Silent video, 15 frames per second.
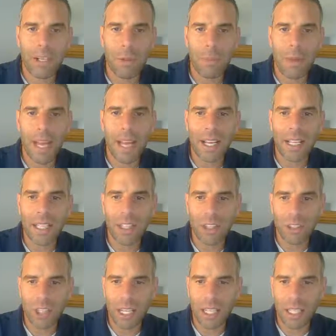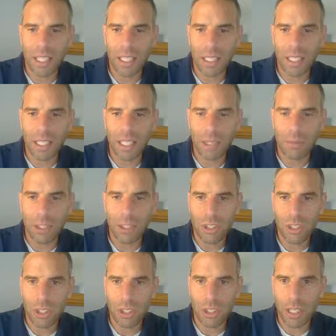If I go back and try it
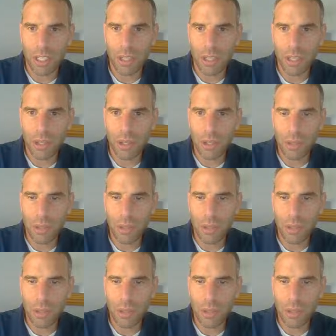again, let me show you